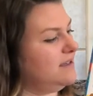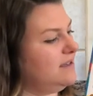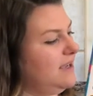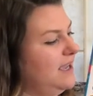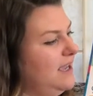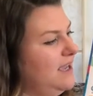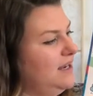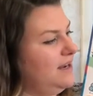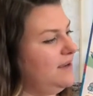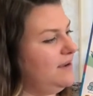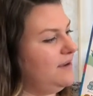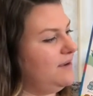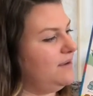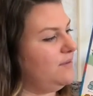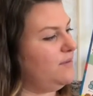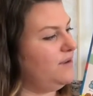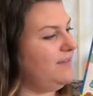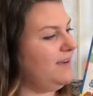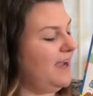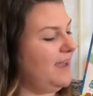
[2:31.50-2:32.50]
And
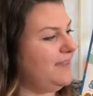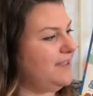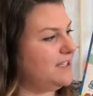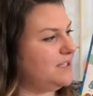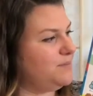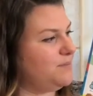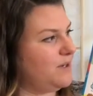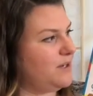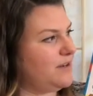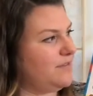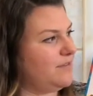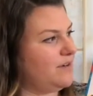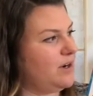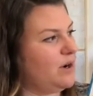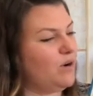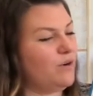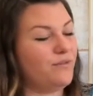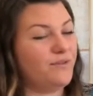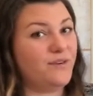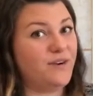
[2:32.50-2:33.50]
we've had this book for
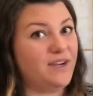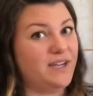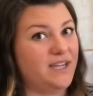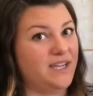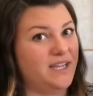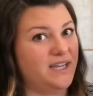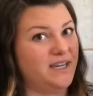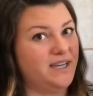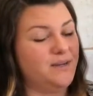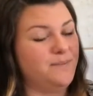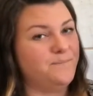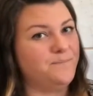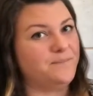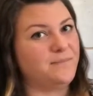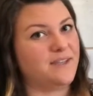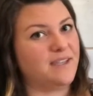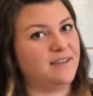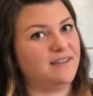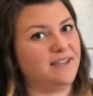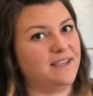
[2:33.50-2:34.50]
over a year.
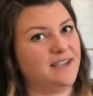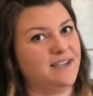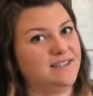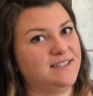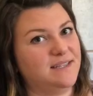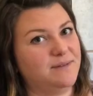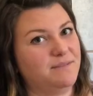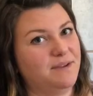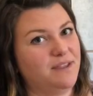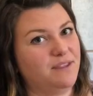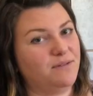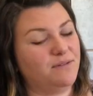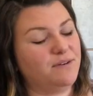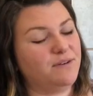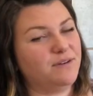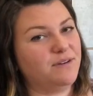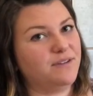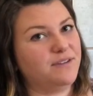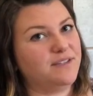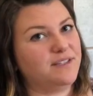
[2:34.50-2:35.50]
And like I said, my
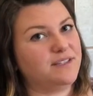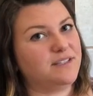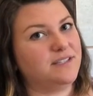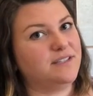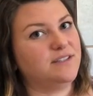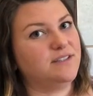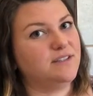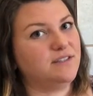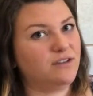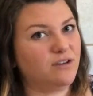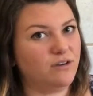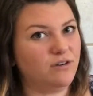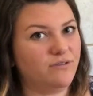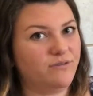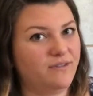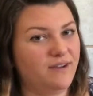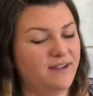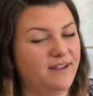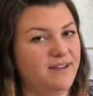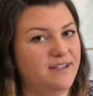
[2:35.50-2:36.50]
3-year-old thinks it's so
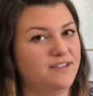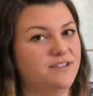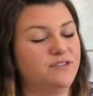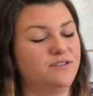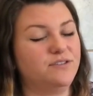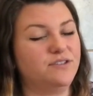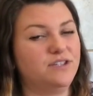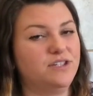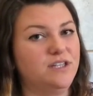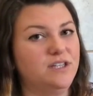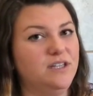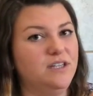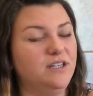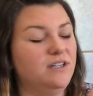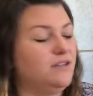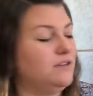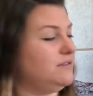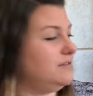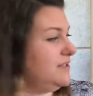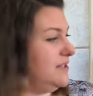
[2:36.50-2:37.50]
fun, and so
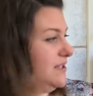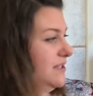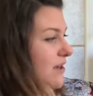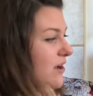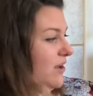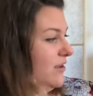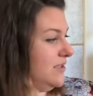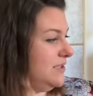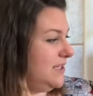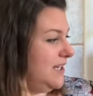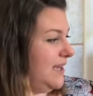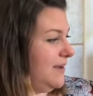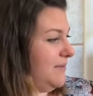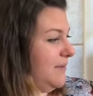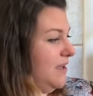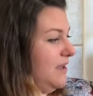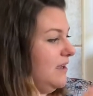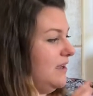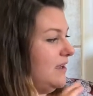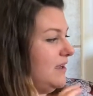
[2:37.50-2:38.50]
she uses it all the time.
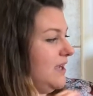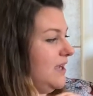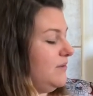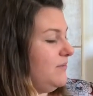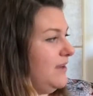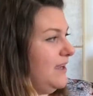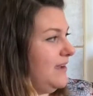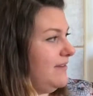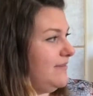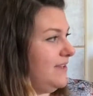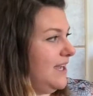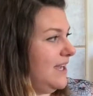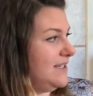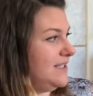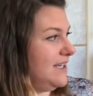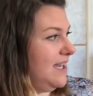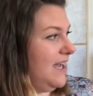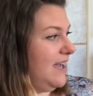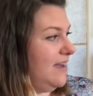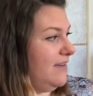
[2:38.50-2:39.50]
And we have yet
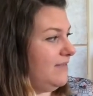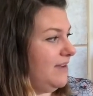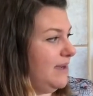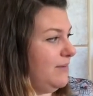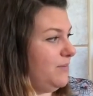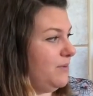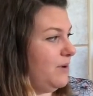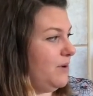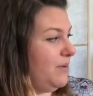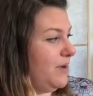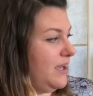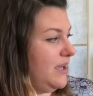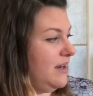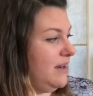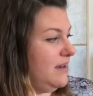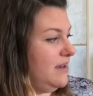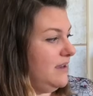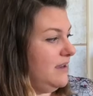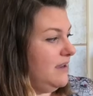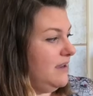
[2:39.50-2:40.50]
to have a broken